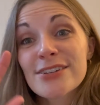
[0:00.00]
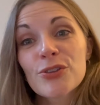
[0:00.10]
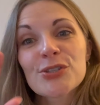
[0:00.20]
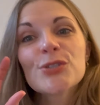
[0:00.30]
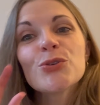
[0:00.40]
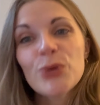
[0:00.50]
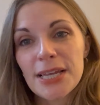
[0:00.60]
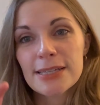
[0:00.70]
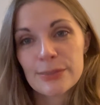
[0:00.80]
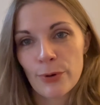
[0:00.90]
are the
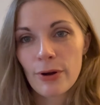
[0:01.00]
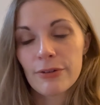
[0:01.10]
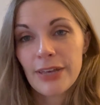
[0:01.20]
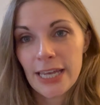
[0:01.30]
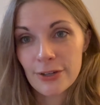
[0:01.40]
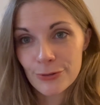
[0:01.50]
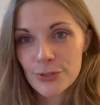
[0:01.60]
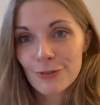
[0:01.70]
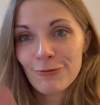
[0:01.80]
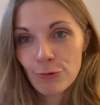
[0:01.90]
sweet spot of
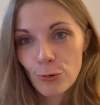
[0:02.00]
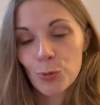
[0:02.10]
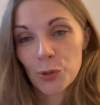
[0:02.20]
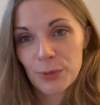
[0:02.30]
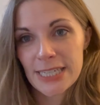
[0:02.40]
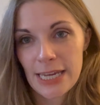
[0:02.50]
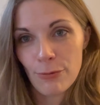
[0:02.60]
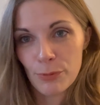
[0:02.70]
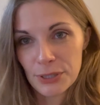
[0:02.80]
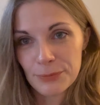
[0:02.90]
heels for the
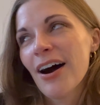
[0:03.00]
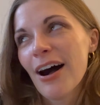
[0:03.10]
petite woman.